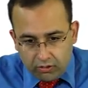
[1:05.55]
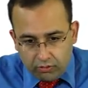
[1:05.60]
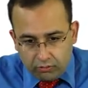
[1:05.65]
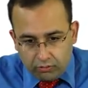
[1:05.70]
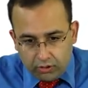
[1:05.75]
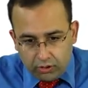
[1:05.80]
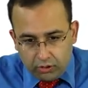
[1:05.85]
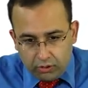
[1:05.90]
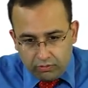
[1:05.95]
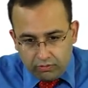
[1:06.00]

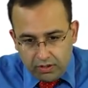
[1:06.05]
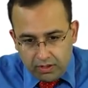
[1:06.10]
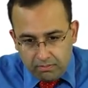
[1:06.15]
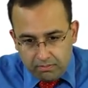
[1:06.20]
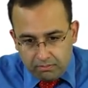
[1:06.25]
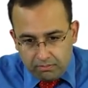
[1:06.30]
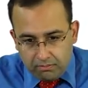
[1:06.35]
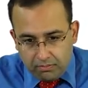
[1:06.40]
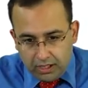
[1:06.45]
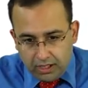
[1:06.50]
What do we
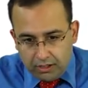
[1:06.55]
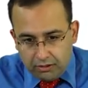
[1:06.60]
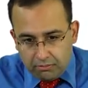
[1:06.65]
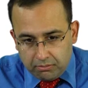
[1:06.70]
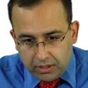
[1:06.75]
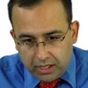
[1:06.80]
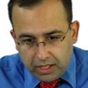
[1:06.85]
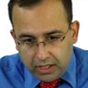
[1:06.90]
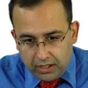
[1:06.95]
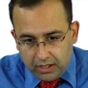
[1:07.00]
mean
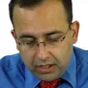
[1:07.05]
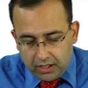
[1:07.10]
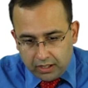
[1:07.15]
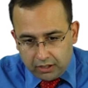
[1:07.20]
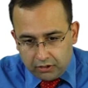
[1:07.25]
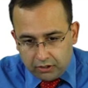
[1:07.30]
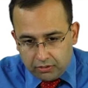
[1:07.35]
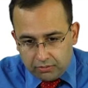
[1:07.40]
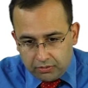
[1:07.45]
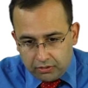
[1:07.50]
by
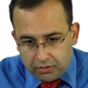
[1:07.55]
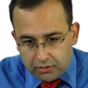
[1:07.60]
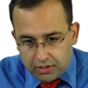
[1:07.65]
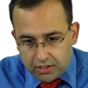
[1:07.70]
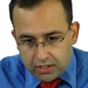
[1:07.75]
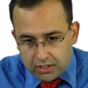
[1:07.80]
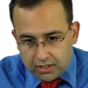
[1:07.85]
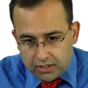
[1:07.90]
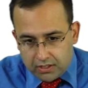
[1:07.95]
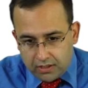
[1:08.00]

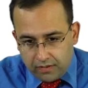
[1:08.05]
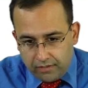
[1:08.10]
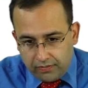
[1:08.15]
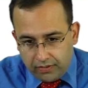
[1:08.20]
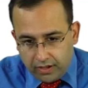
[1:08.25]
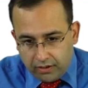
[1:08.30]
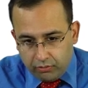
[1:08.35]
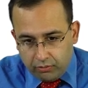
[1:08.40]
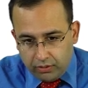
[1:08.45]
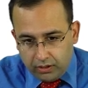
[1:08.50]
necroptosis?
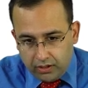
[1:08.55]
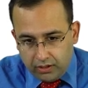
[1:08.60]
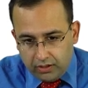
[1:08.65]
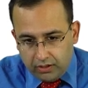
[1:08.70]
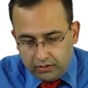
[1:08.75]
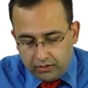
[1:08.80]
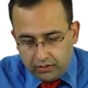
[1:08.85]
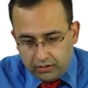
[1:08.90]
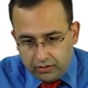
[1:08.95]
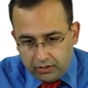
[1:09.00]
What
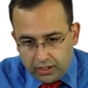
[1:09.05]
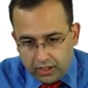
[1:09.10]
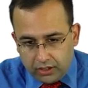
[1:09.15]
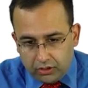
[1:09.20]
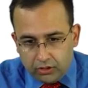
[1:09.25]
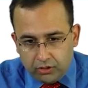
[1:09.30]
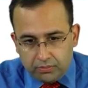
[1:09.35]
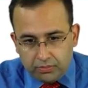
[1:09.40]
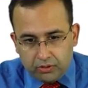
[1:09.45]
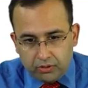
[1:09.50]
does
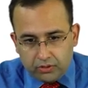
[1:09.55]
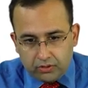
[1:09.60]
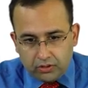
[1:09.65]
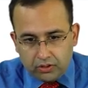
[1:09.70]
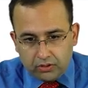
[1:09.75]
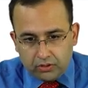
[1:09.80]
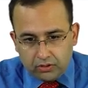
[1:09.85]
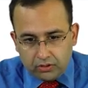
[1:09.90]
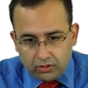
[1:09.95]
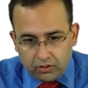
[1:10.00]

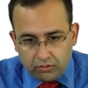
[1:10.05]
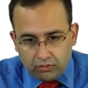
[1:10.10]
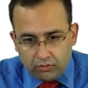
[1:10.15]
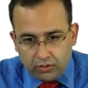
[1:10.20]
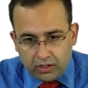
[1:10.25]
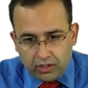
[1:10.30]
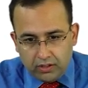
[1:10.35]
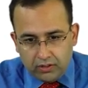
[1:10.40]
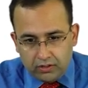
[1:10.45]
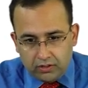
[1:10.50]
necroptosis
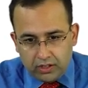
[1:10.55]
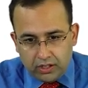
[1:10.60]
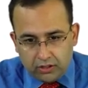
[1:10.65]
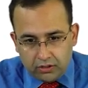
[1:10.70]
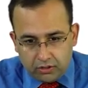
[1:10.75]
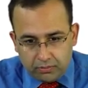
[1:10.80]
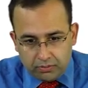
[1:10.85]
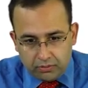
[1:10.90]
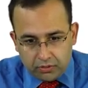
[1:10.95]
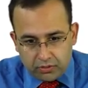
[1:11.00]

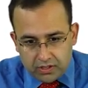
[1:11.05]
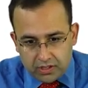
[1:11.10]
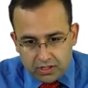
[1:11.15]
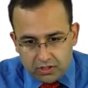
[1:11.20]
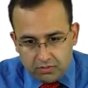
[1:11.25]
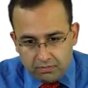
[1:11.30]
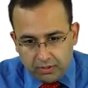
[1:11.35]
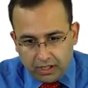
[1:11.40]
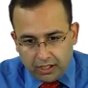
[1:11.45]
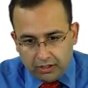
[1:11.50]

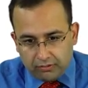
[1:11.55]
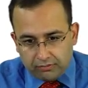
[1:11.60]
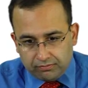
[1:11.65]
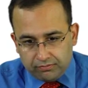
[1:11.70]
mean?